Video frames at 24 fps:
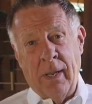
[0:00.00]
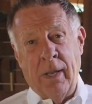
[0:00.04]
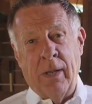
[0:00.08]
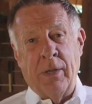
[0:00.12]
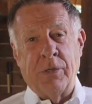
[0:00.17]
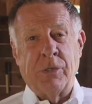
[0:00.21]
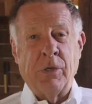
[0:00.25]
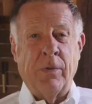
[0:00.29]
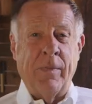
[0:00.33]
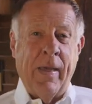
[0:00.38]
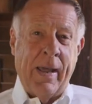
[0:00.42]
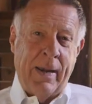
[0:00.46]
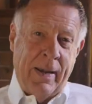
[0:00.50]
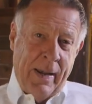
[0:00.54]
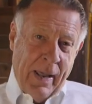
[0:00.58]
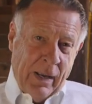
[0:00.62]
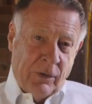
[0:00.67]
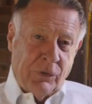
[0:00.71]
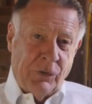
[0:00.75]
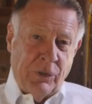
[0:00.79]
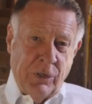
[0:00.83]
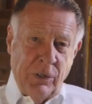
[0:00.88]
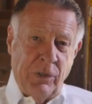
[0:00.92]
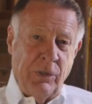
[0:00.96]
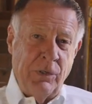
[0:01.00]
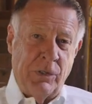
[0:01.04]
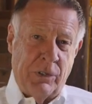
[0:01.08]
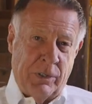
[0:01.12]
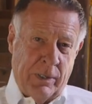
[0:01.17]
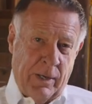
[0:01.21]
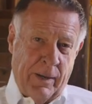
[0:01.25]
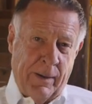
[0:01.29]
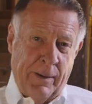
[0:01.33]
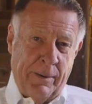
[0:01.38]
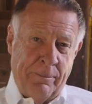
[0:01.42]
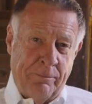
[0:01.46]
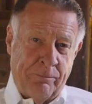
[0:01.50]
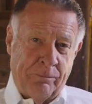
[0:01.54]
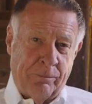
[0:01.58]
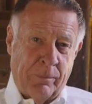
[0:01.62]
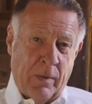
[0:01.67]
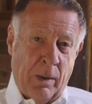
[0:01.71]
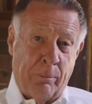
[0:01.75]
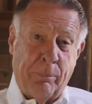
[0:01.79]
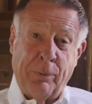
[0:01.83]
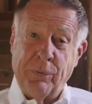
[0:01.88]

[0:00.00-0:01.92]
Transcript: So that next Tuesday, at